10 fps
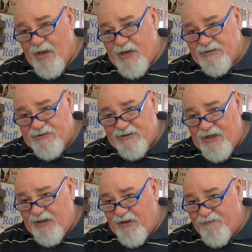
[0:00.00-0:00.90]
It's
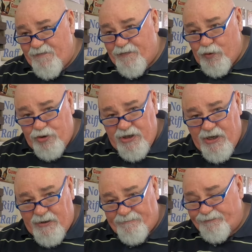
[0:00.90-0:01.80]
slightly
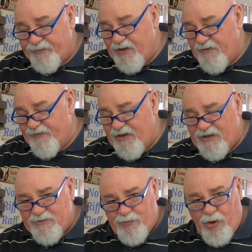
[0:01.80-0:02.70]
fruitier. The
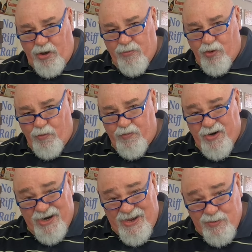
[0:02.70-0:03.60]
vanilla is probably more
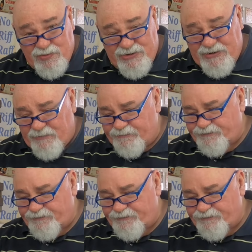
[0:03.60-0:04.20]
pronounced.